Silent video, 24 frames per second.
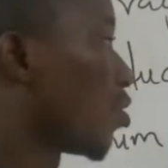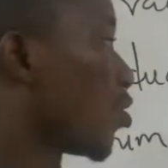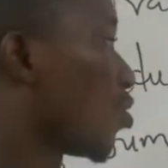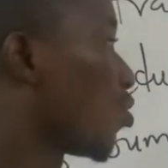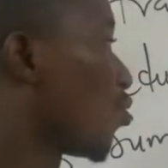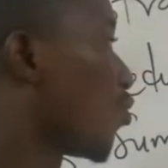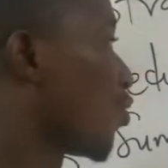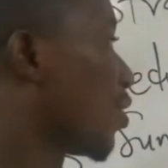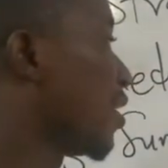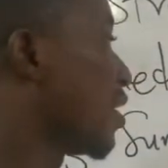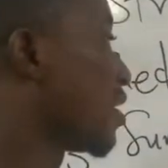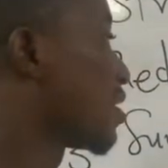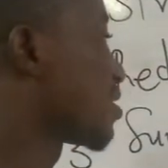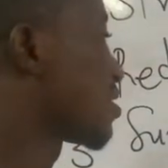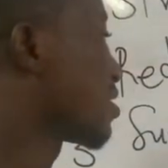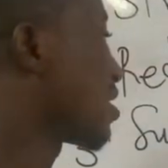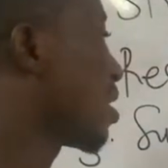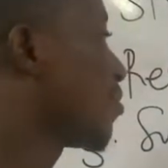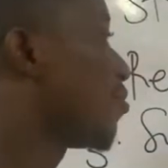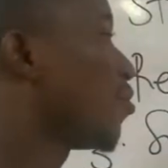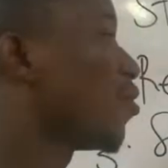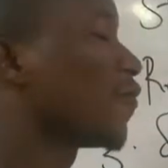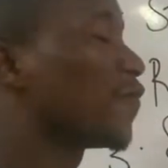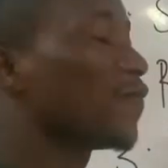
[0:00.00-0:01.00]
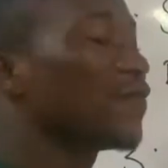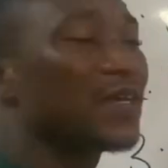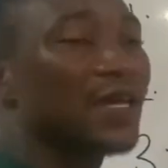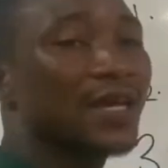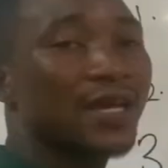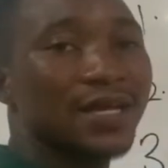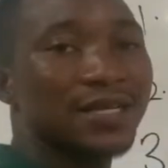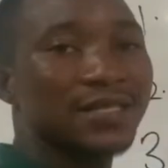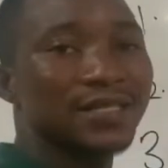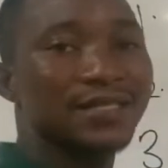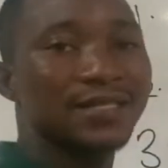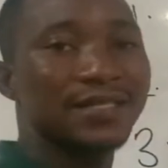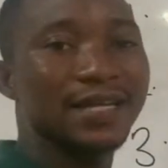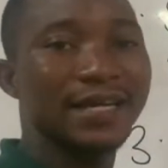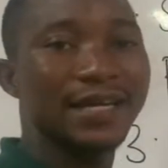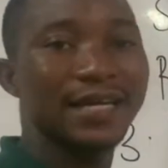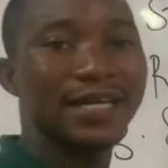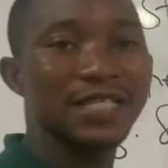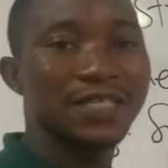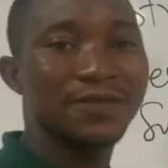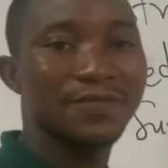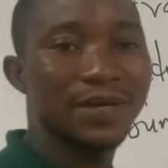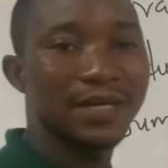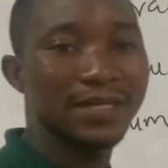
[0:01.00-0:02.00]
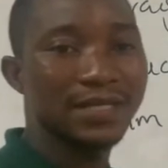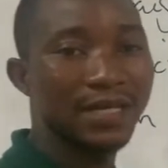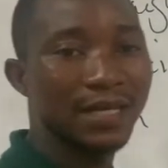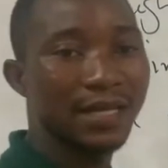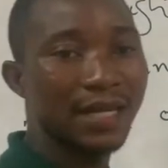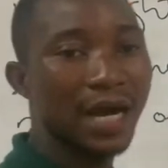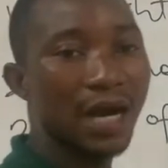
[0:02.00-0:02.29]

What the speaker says: With the sum of years digit method,